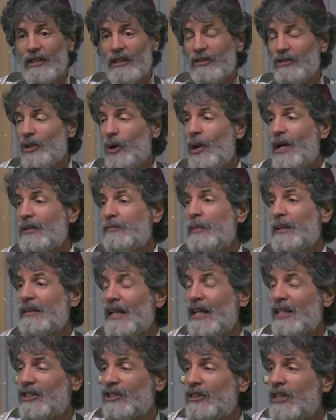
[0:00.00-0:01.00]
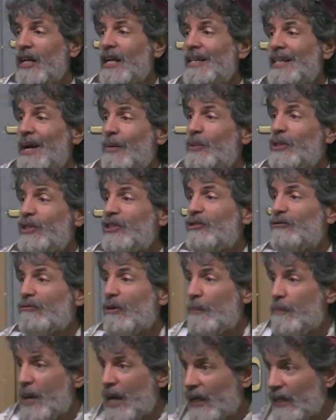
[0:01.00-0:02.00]
There's no expectation that we should
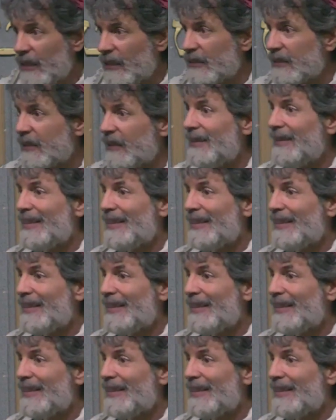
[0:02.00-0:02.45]
rebelliously,